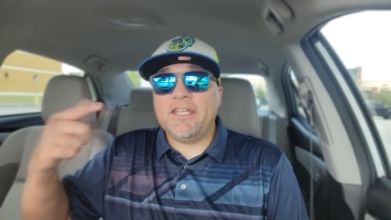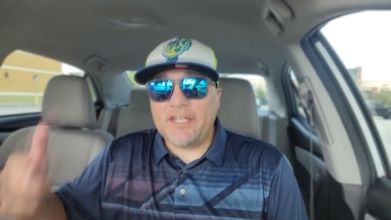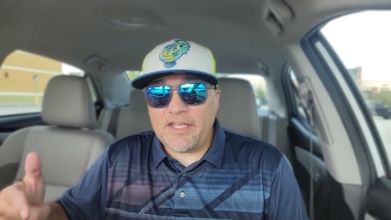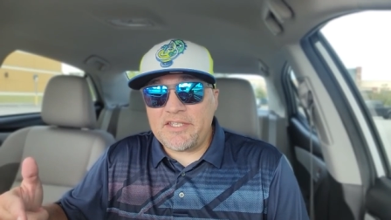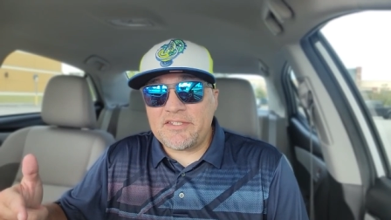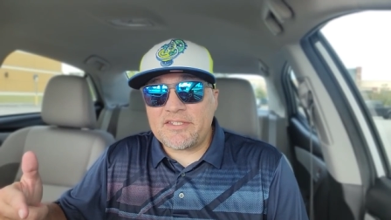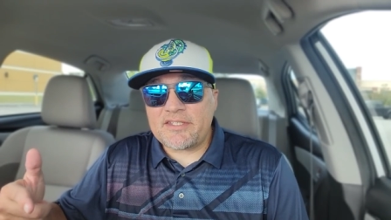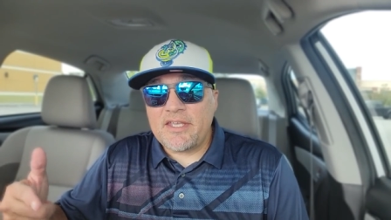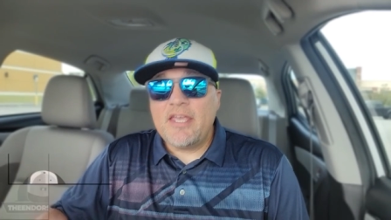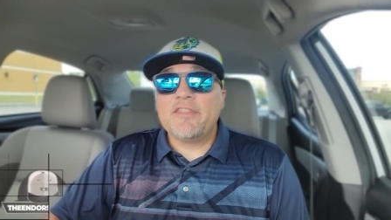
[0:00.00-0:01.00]
It
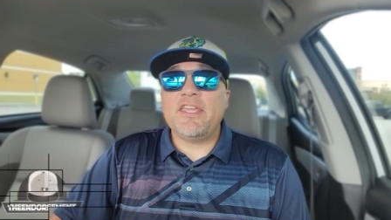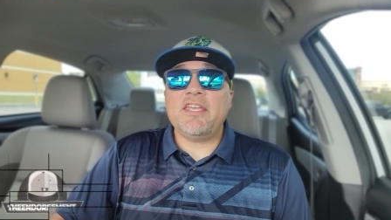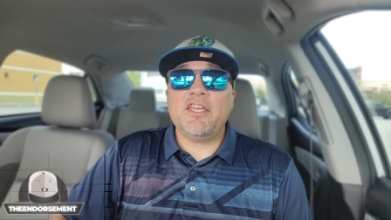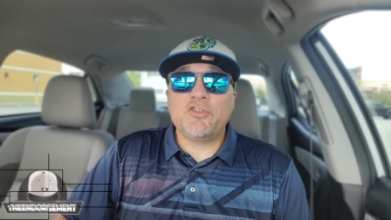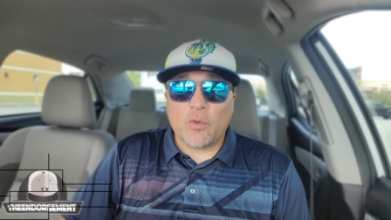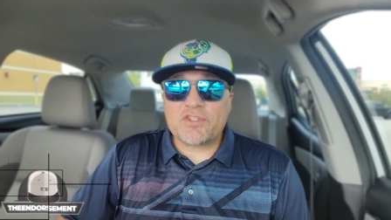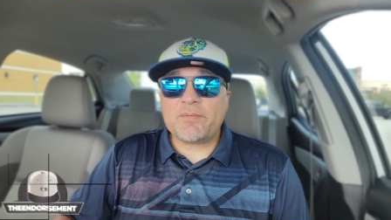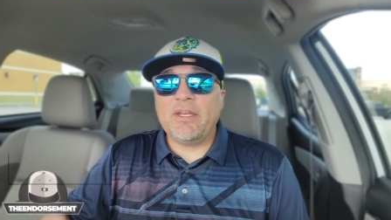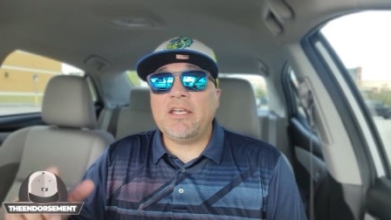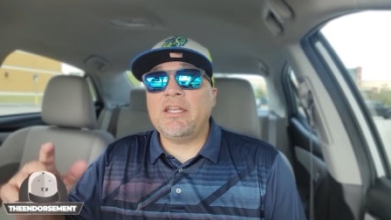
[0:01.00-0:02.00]
is the
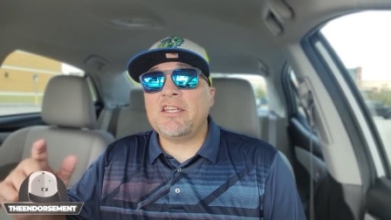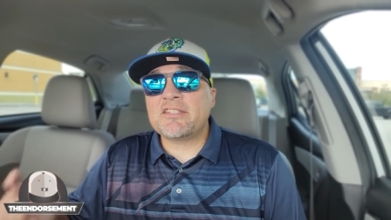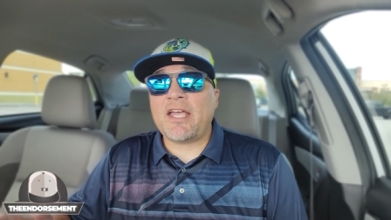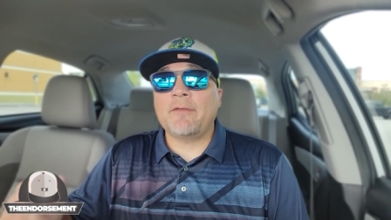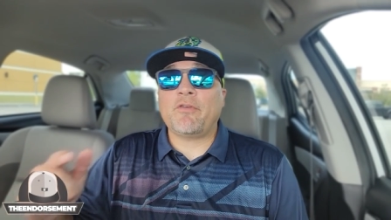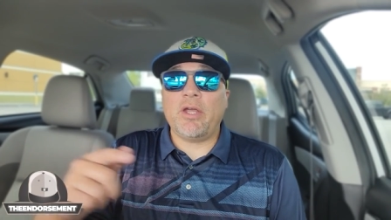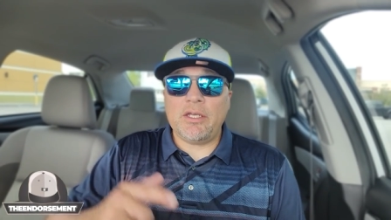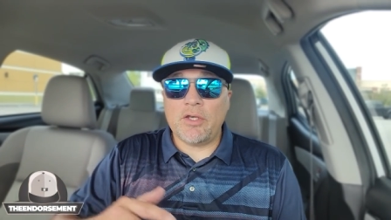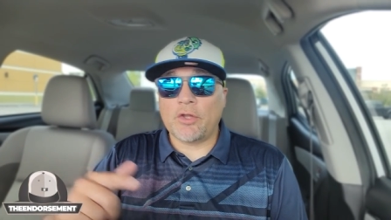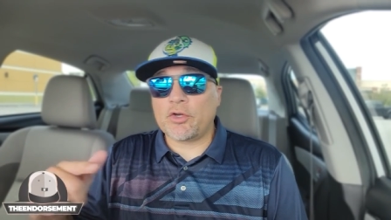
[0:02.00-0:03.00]
endorsement and it is time for
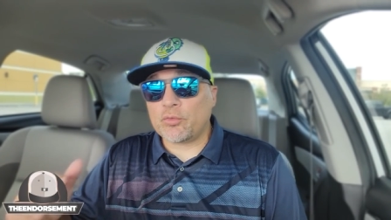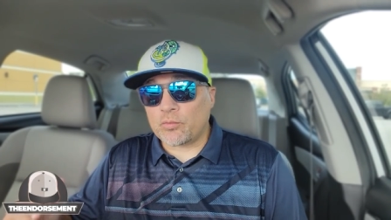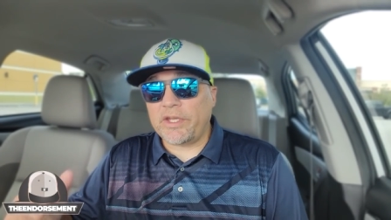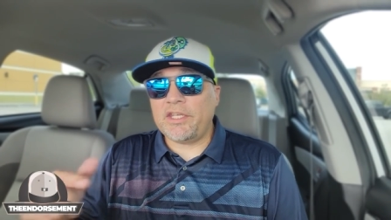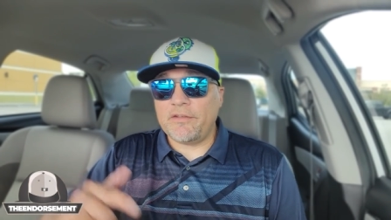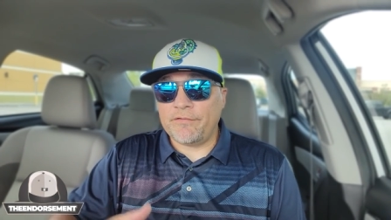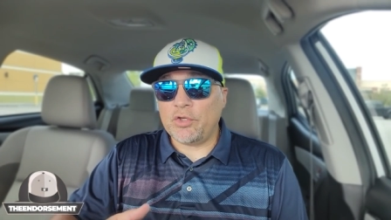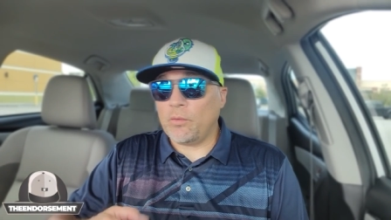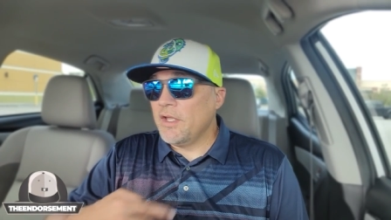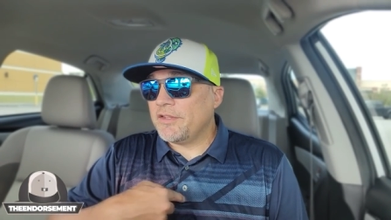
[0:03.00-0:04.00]
another
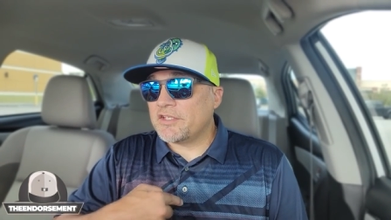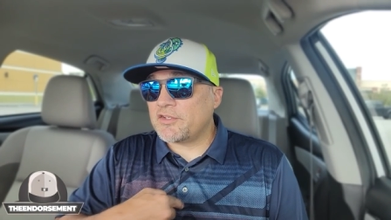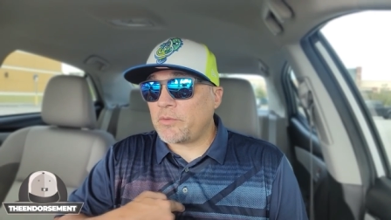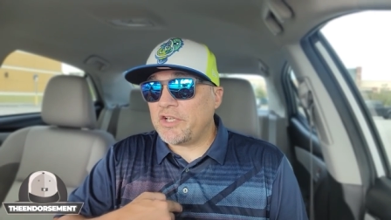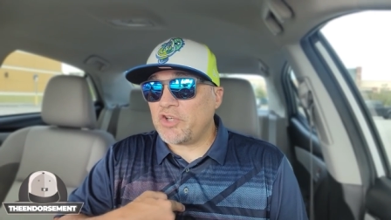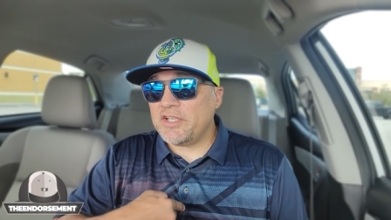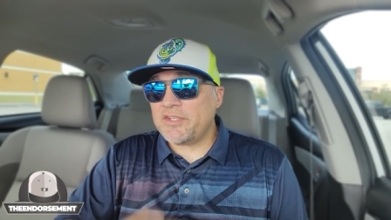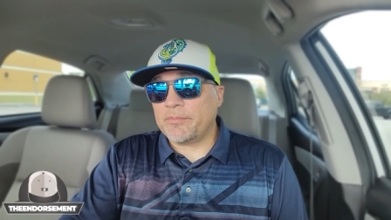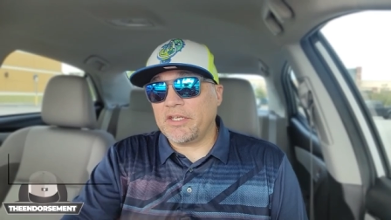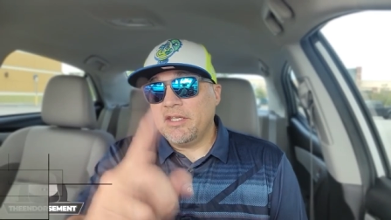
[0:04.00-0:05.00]
review. This is where I try
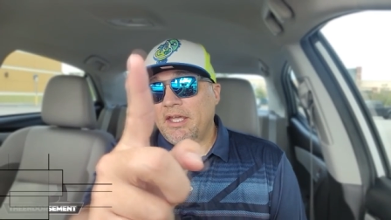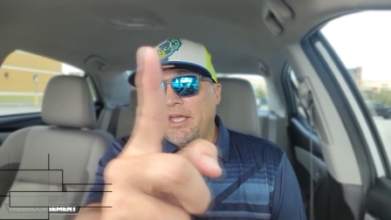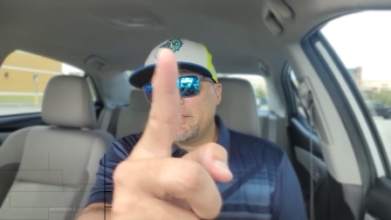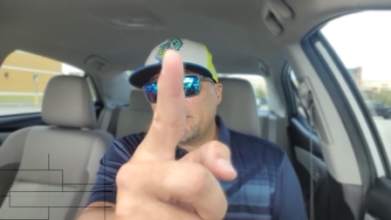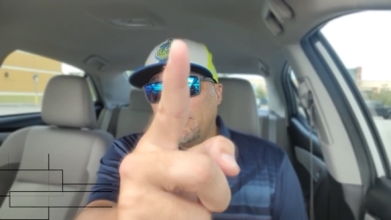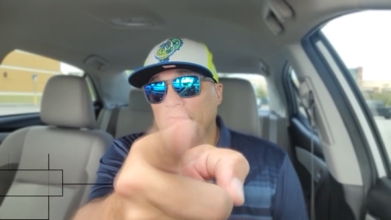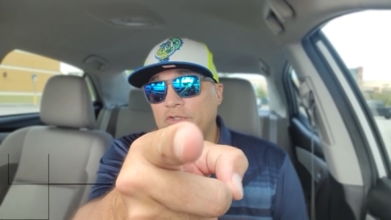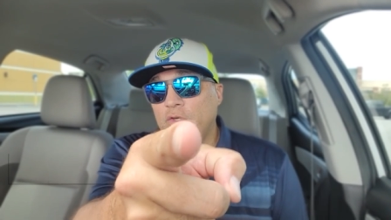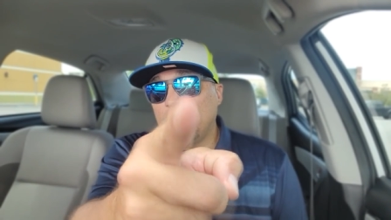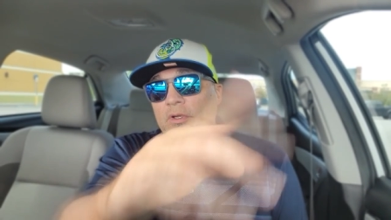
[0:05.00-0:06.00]
something and tell
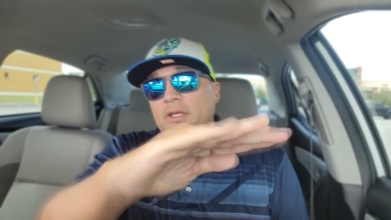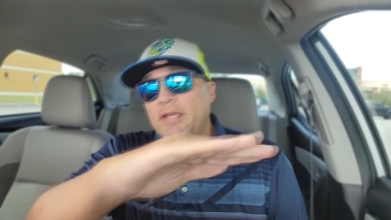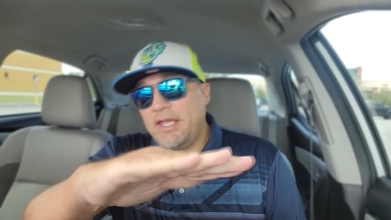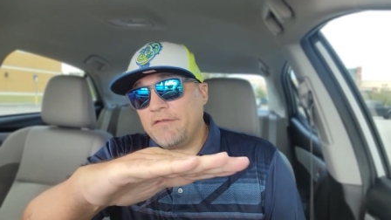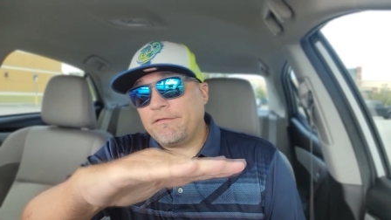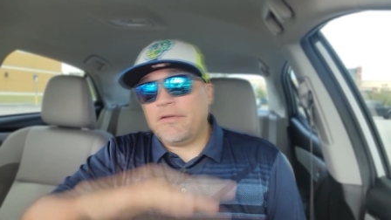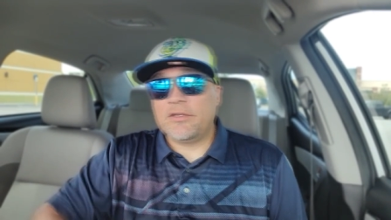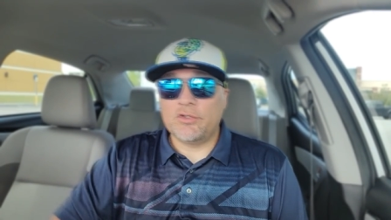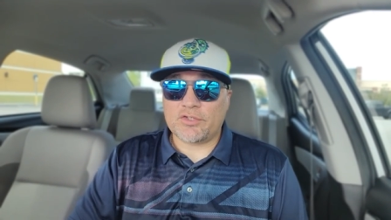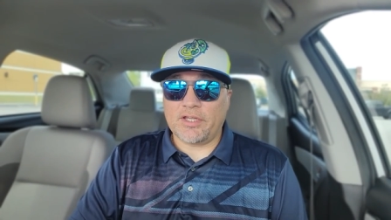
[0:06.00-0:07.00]
you if
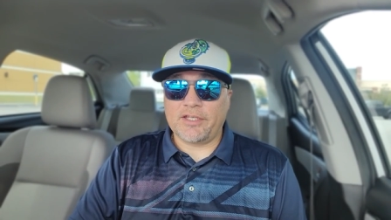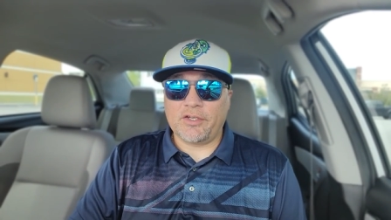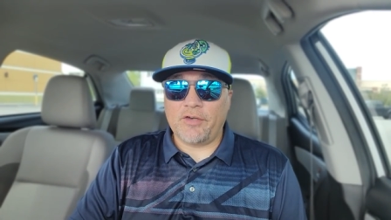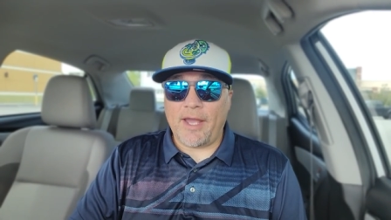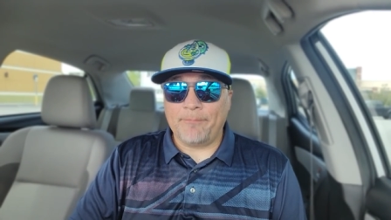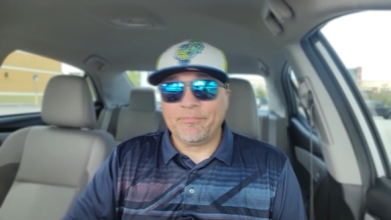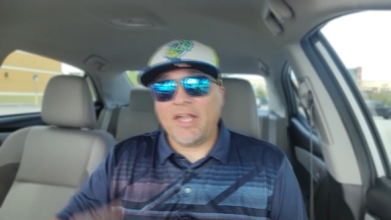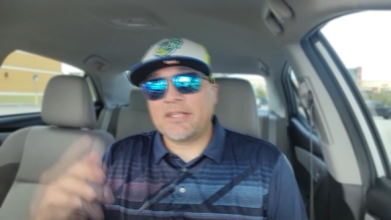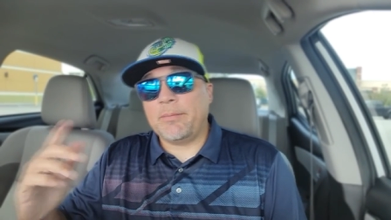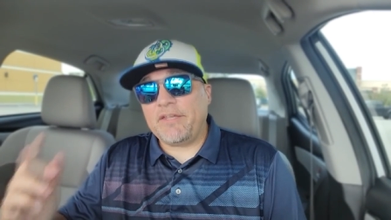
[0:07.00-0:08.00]
you should like it or not.
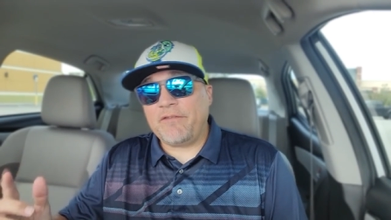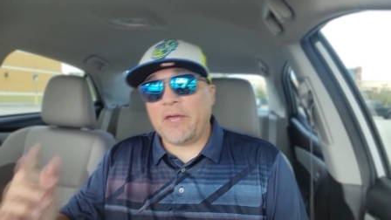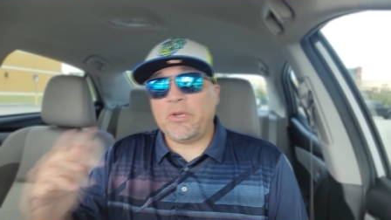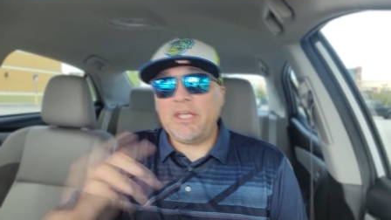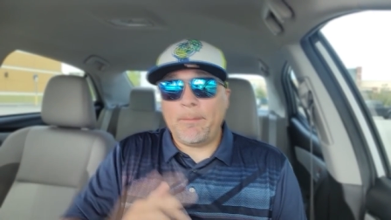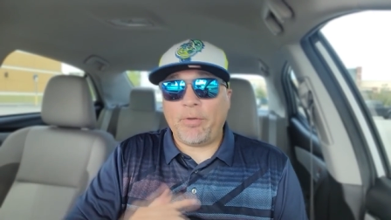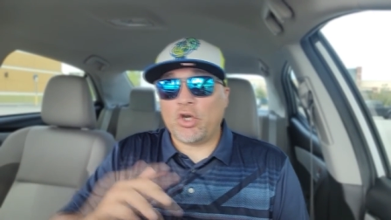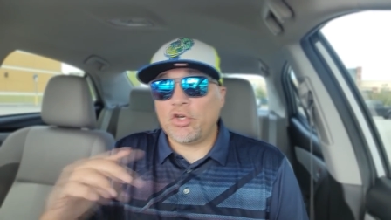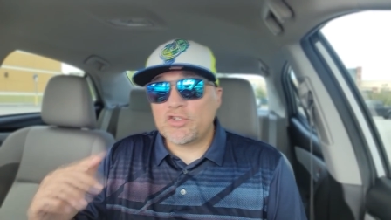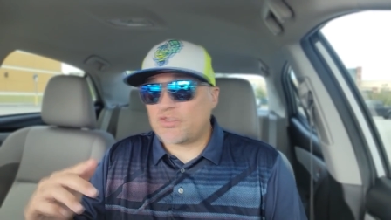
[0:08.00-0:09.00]
I can be very
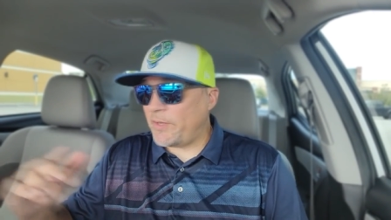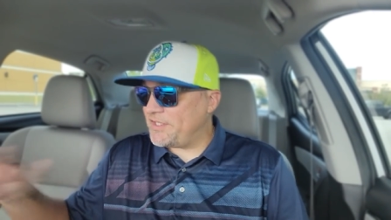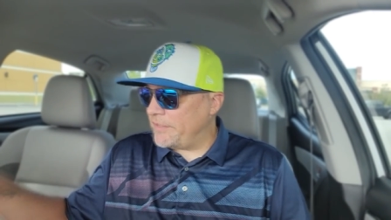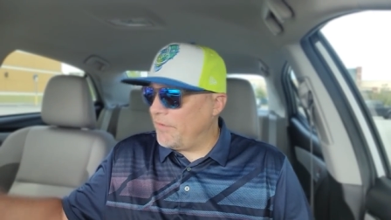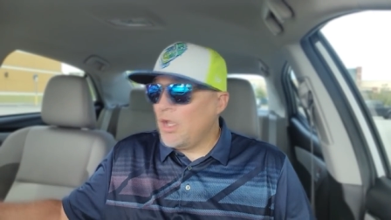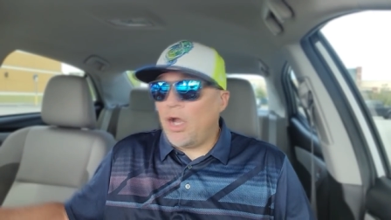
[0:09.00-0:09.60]
persuasive.